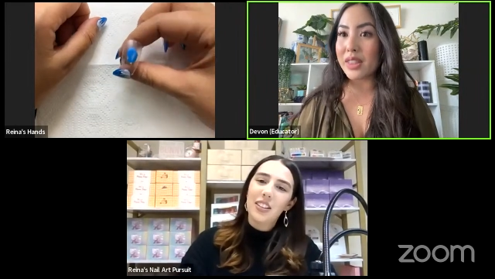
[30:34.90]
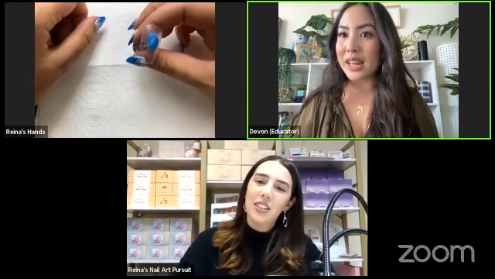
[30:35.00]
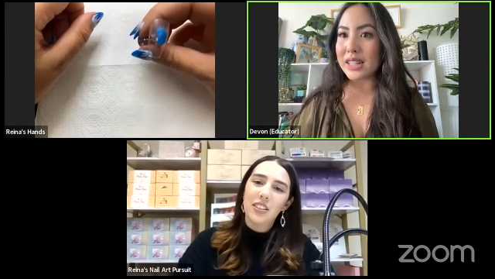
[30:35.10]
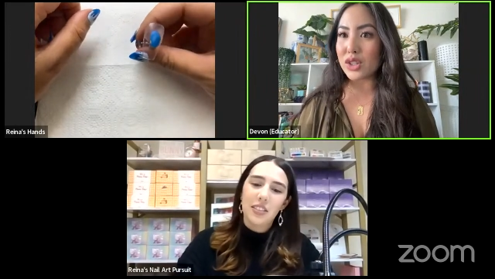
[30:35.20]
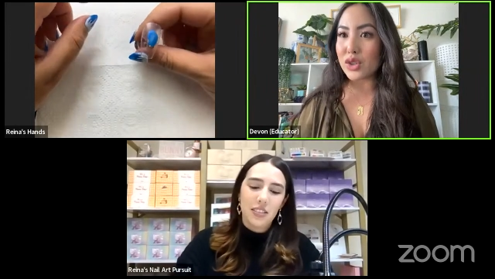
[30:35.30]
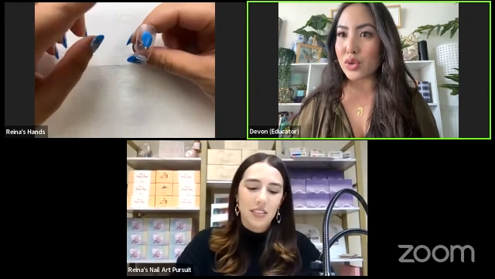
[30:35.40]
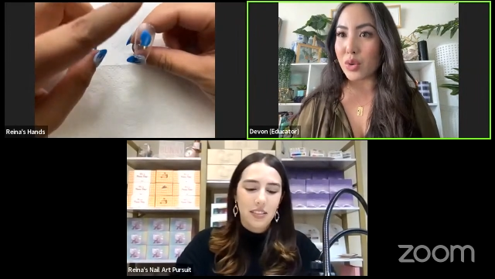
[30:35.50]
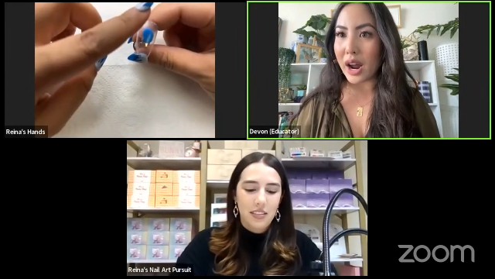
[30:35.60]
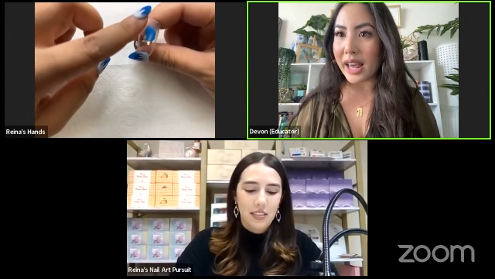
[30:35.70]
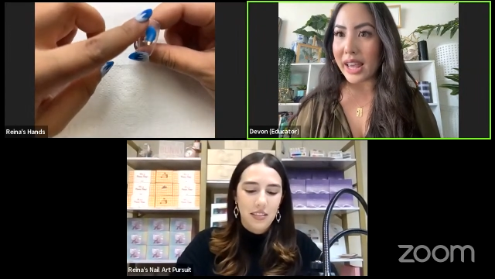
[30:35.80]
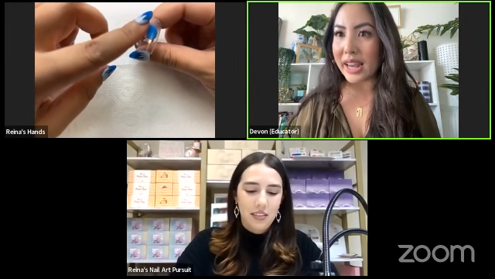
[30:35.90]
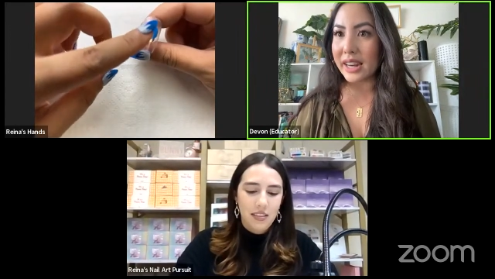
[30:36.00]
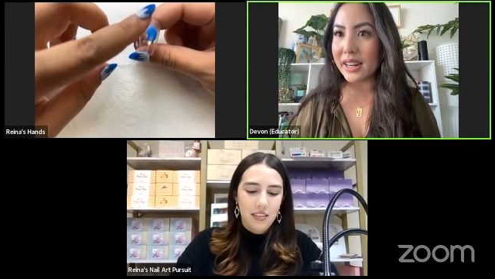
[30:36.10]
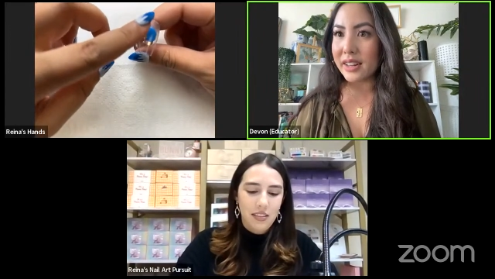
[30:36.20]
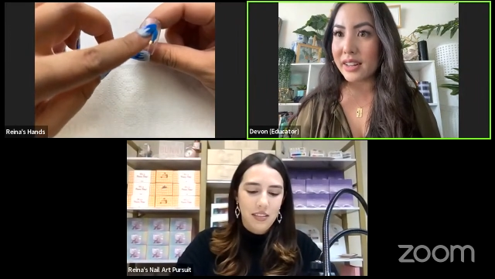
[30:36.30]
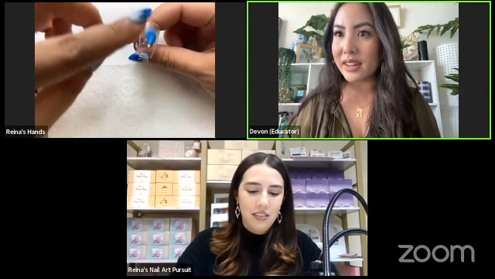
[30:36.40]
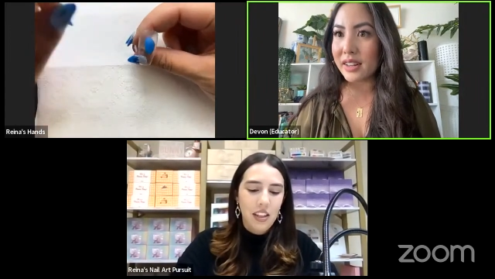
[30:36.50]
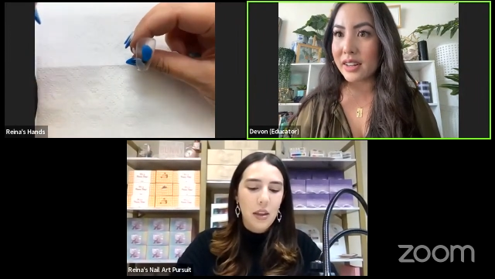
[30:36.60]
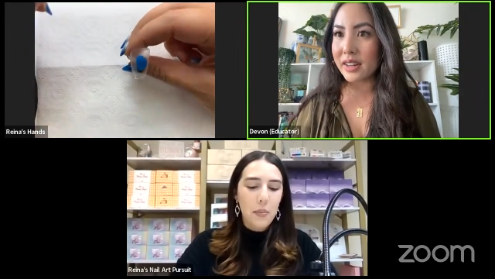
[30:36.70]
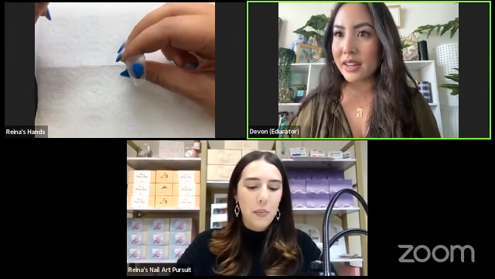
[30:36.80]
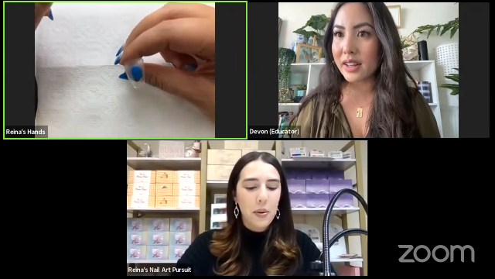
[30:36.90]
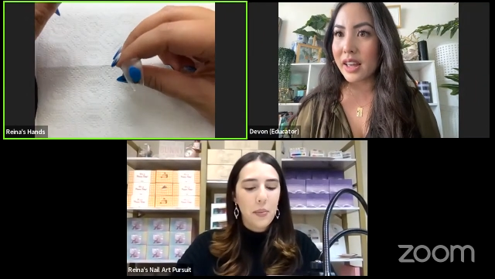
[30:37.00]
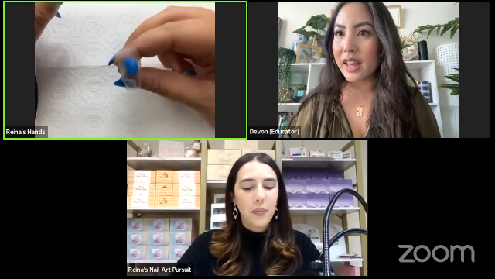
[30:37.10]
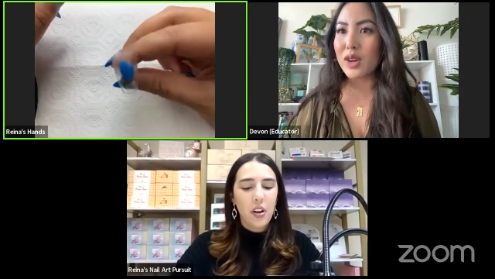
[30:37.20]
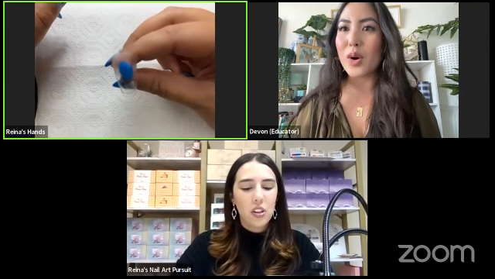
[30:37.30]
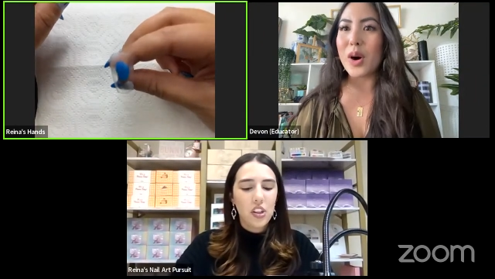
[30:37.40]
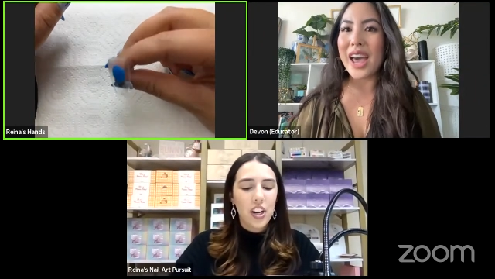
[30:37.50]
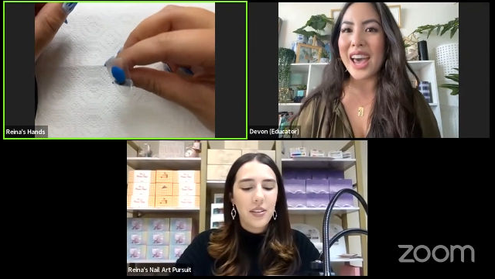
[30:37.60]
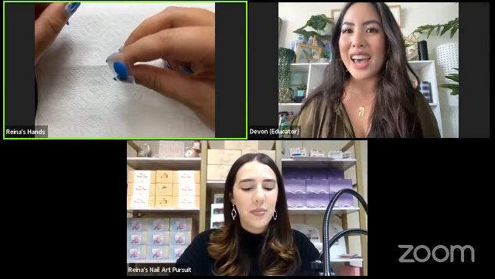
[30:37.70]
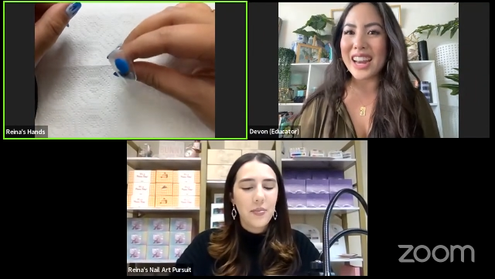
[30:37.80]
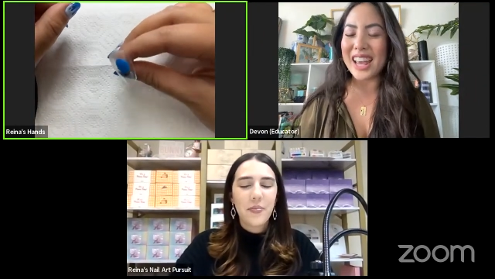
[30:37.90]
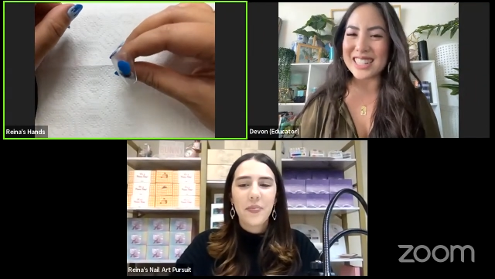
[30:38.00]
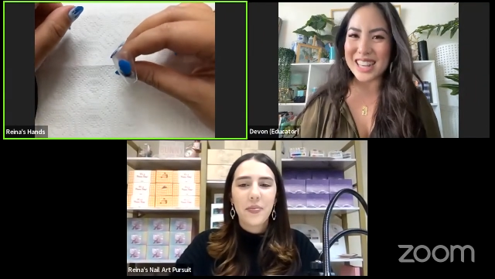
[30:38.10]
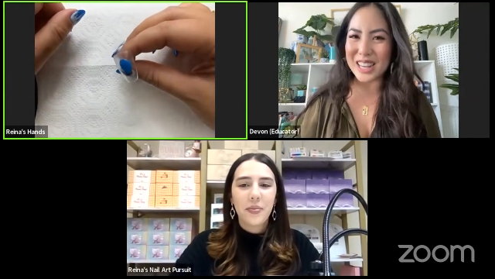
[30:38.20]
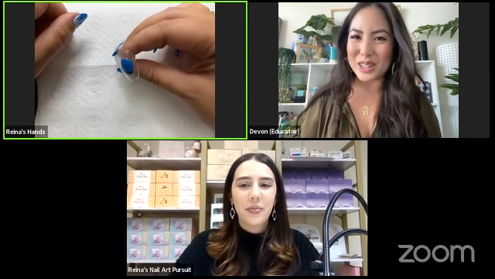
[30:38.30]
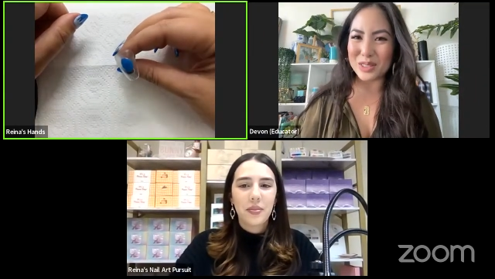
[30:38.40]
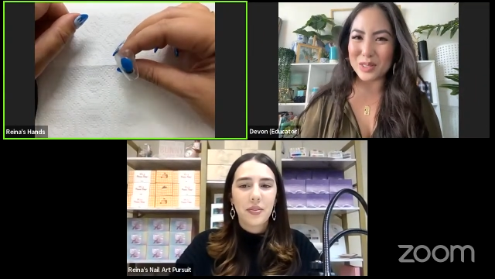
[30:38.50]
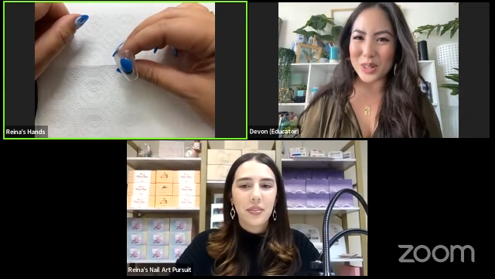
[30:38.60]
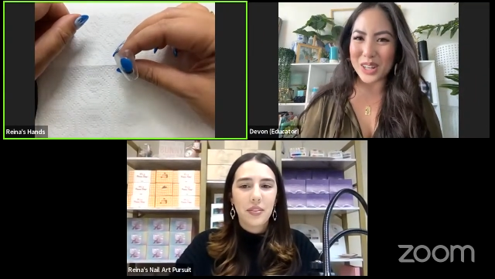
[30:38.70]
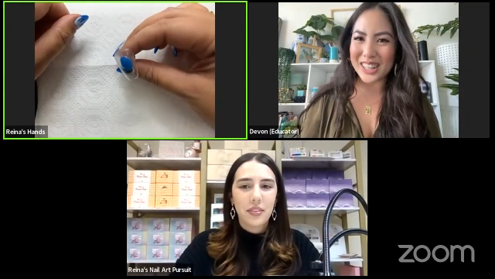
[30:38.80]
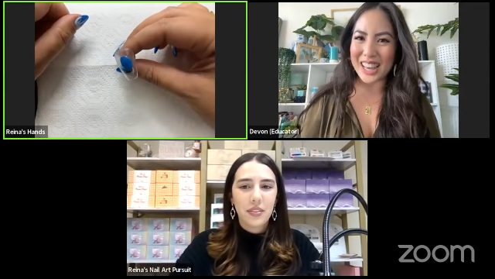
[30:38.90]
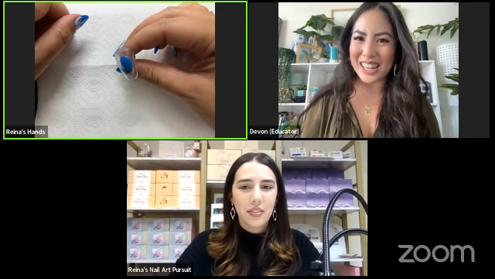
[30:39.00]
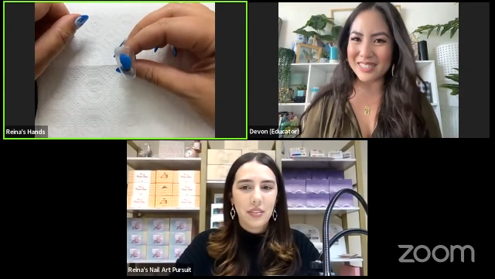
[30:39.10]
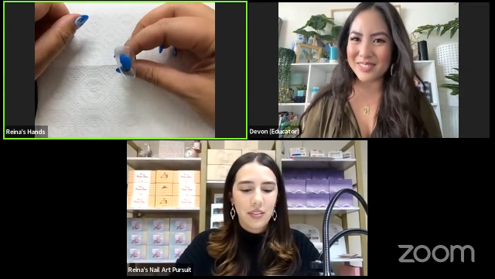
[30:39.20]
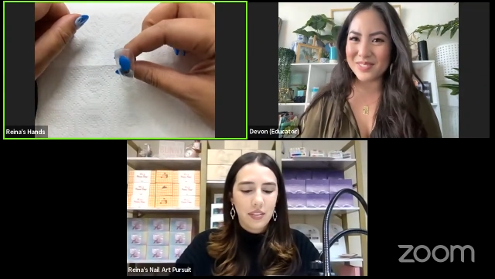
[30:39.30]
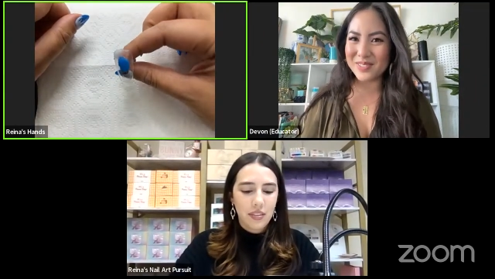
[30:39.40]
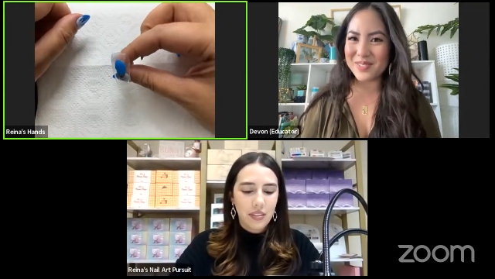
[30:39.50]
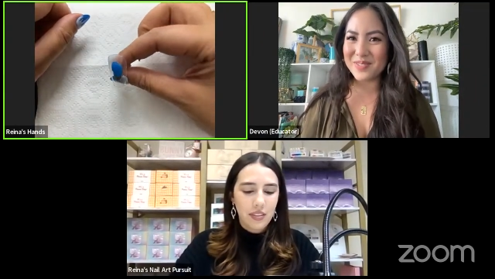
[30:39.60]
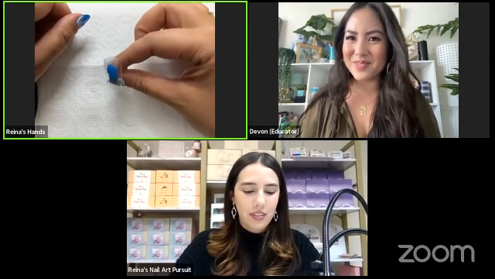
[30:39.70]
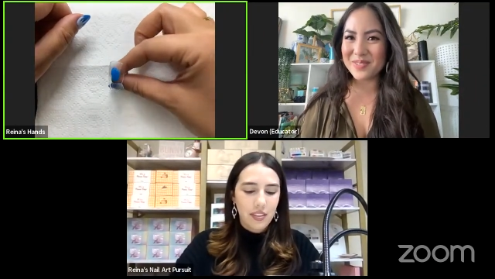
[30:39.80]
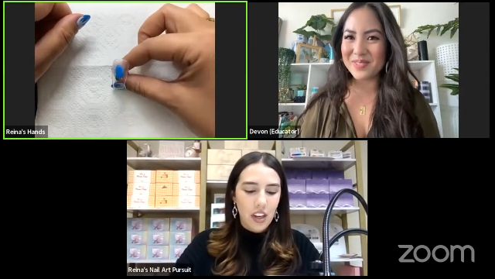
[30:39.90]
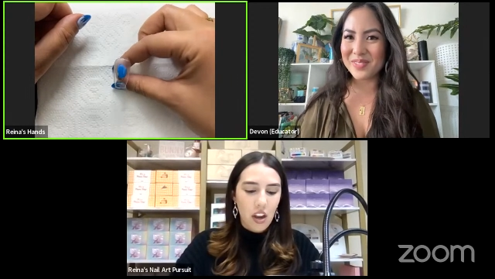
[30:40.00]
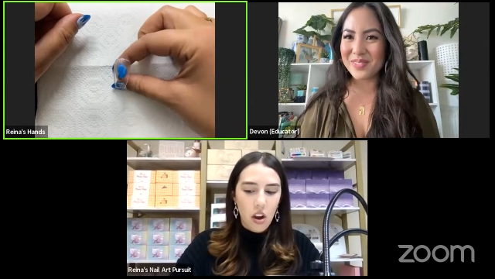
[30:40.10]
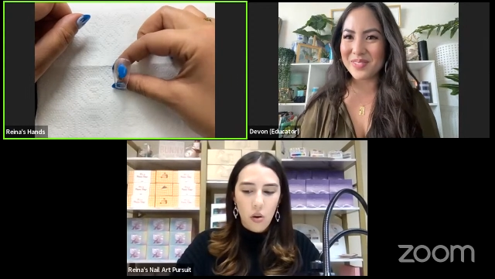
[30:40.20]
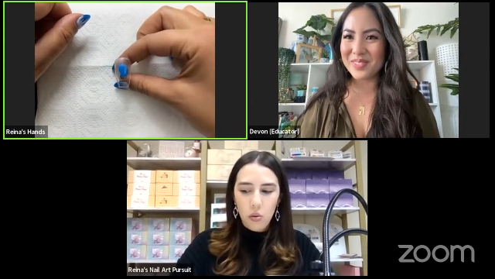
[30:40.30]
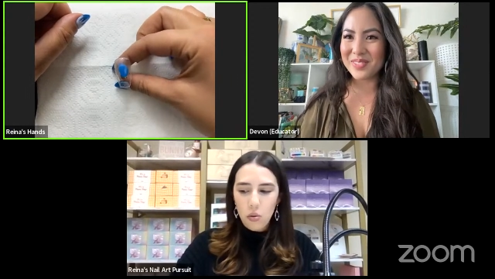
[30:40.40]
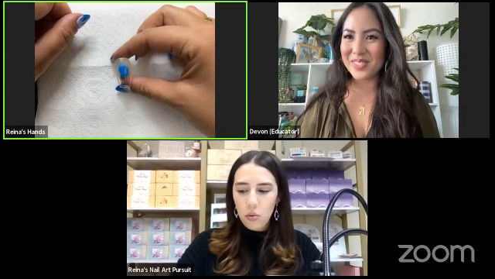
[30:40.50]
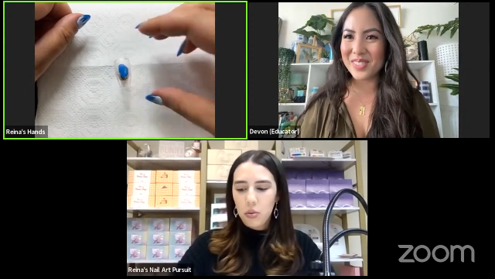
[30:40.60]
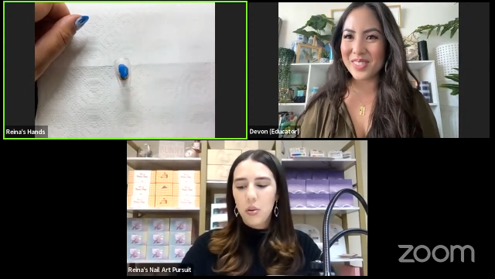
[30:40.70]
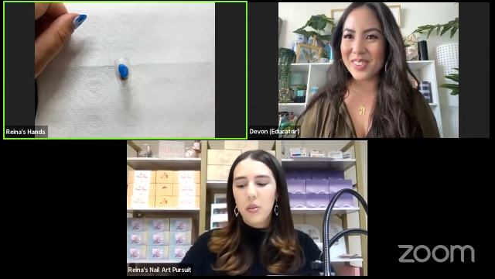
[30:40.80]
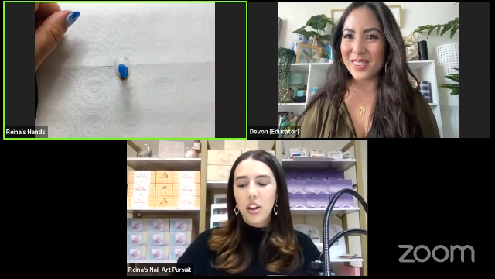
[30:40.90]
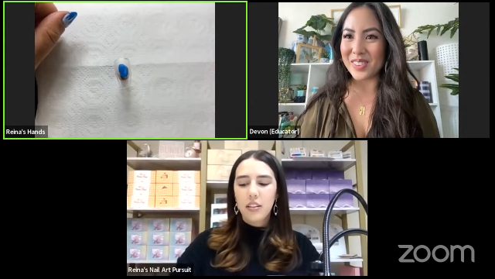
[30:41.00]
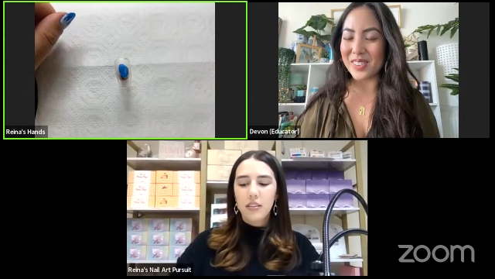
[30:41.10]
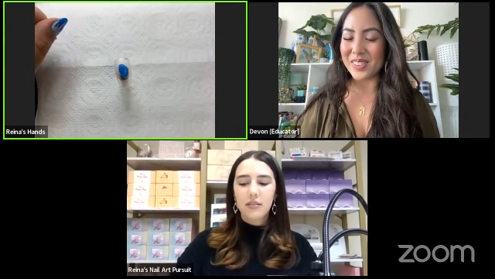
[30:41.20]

Speaker 1: that that's dried, yep, I'll go dry. ahead and take your foil again.
Speaker 2: Oh, okay.